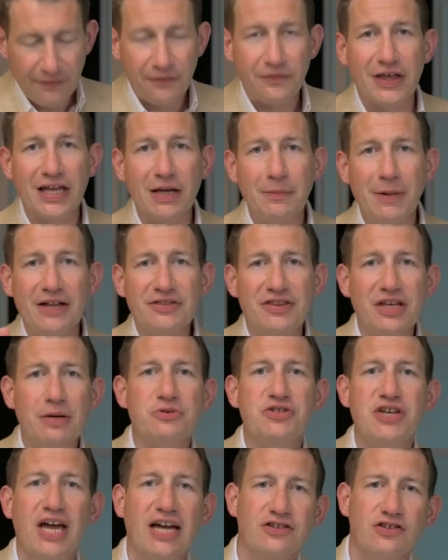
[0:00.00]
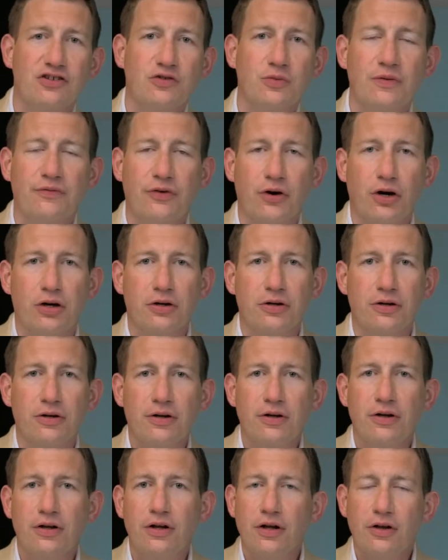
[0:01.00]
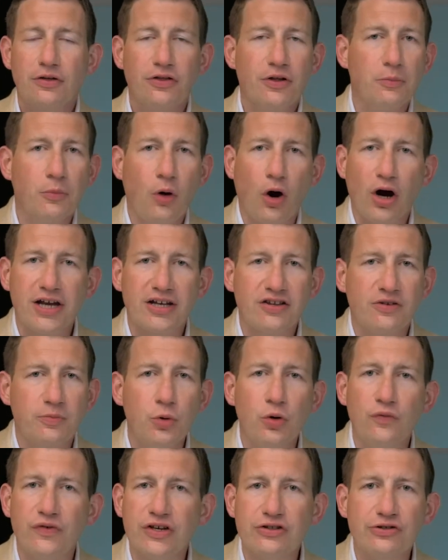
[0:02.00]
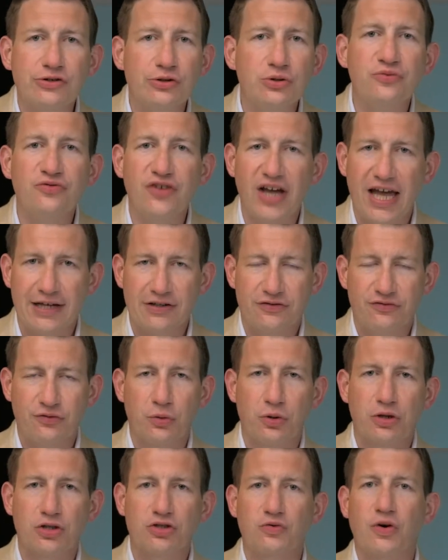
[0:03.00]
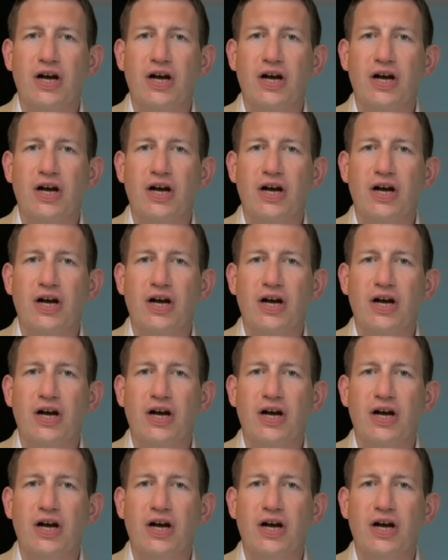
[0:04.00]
Think about the objections we've heard. The market's moving too fast for us